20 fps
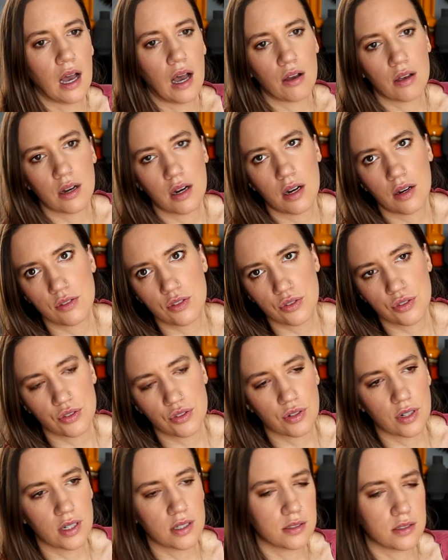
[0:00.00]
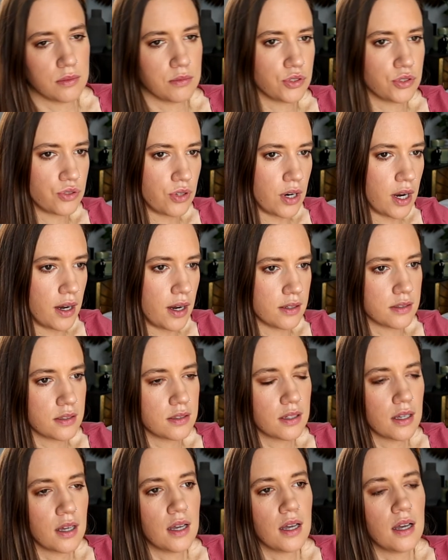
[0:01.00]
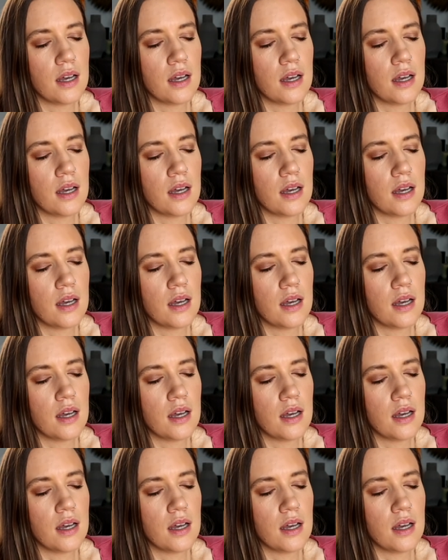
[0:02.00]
how can I reduce stress, I'm stressed.